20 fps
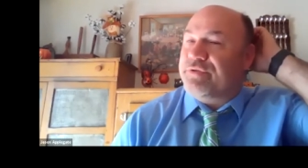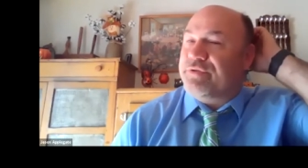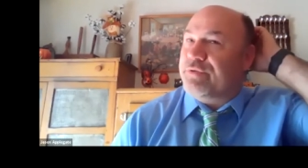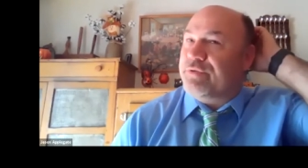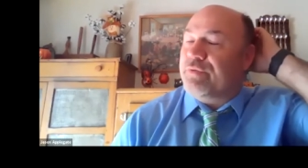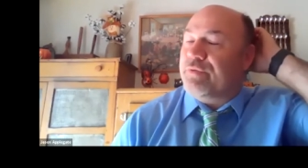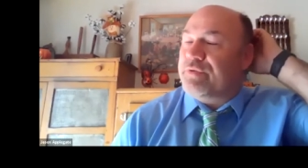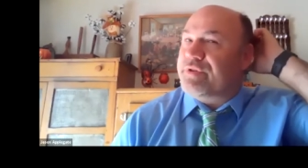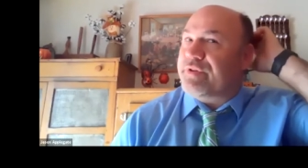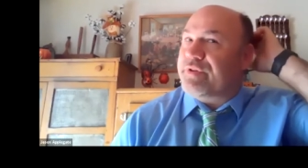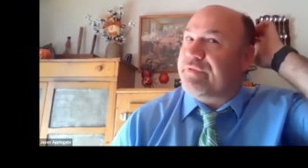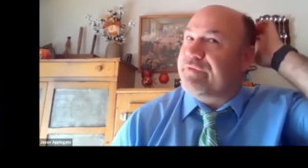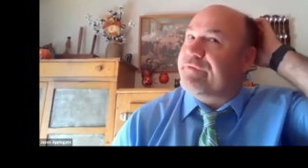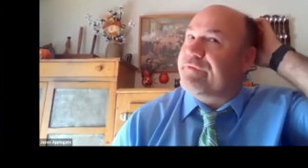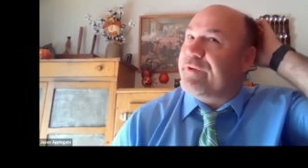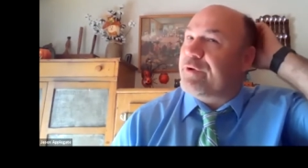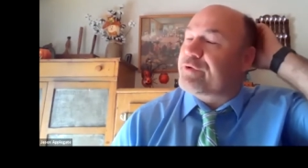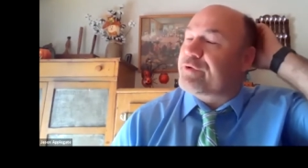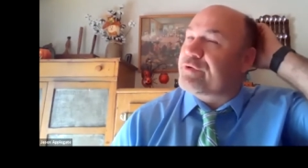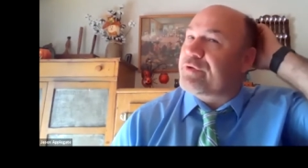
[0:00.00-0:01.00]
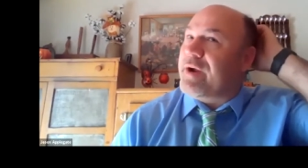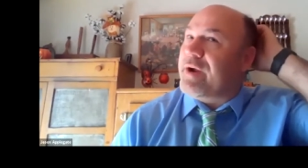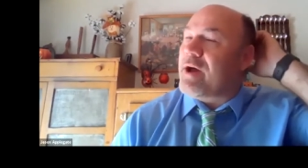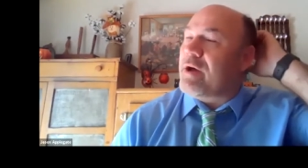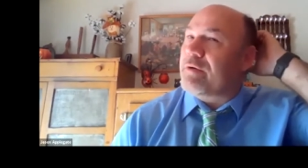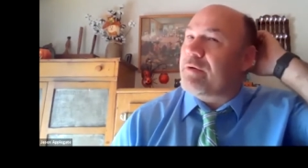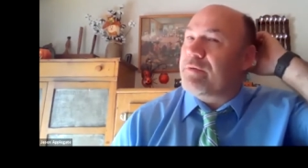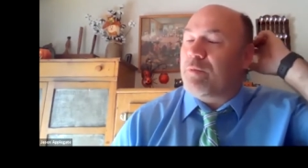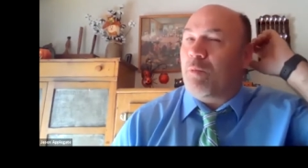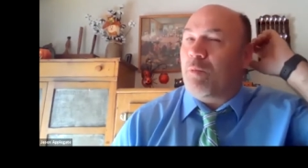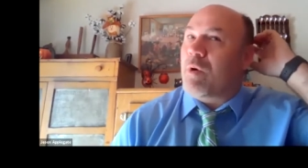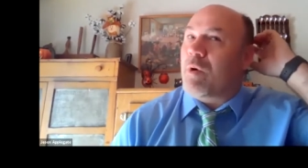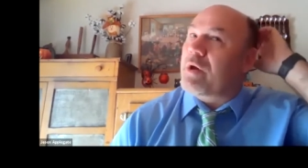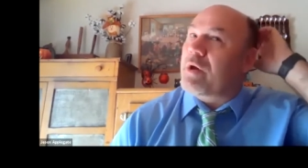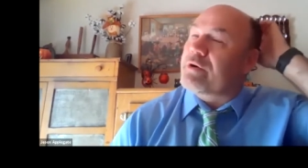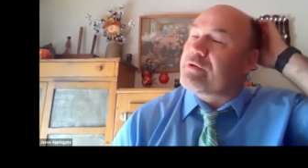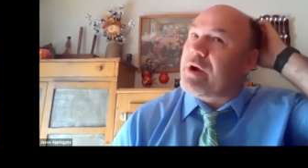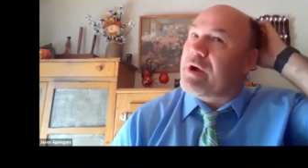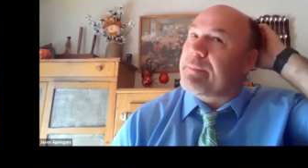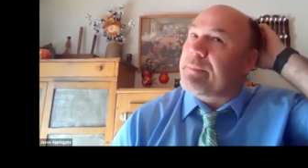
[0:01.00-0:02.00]
to to filter out
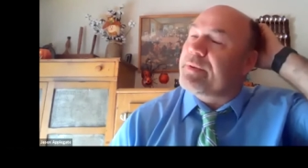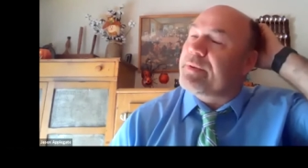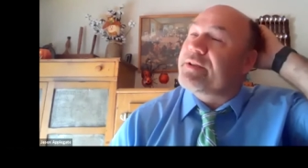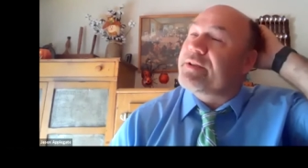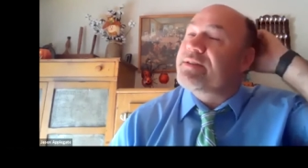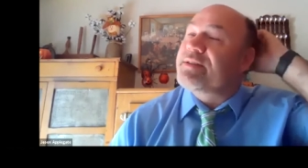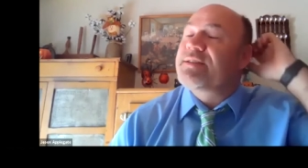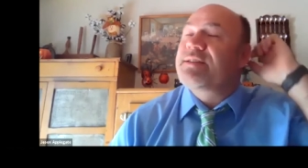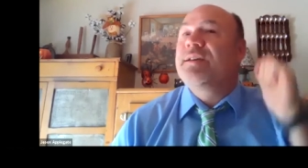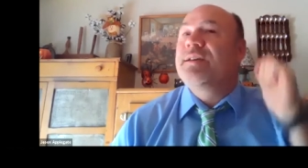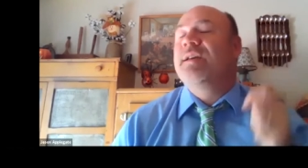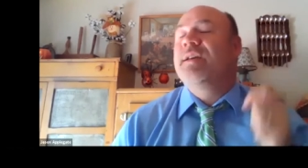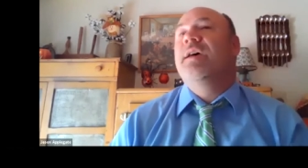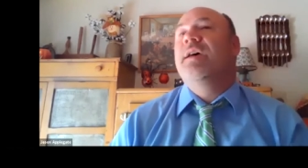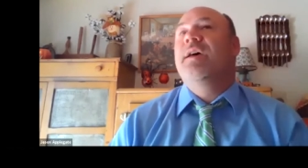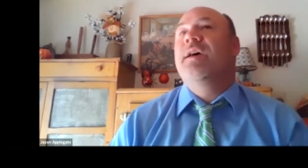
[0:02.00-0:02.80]
water droplets,